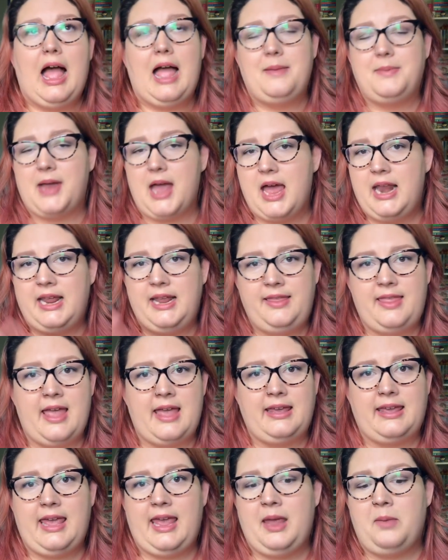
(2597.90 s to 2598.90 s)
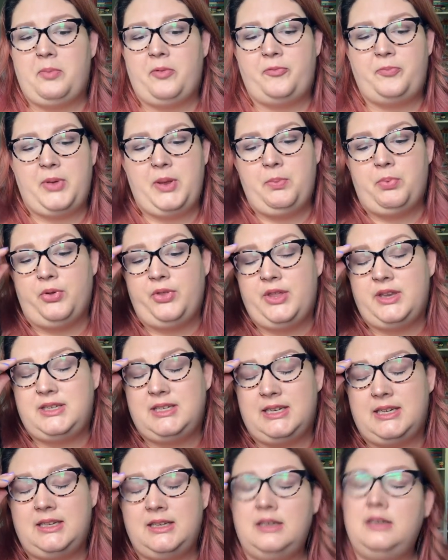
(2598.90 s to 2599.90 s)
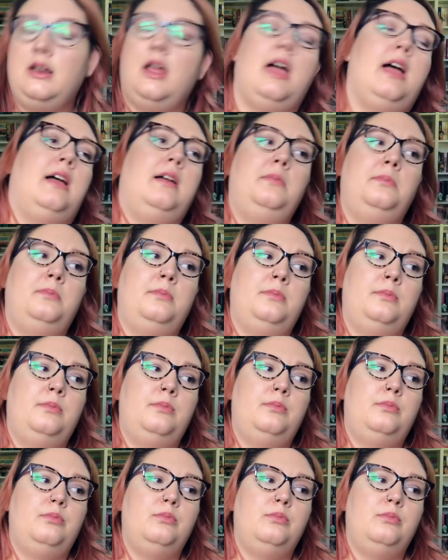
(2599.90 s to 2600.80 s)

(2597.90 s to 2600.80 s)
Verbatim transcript: I'm kind of in that camp of people that didn't um,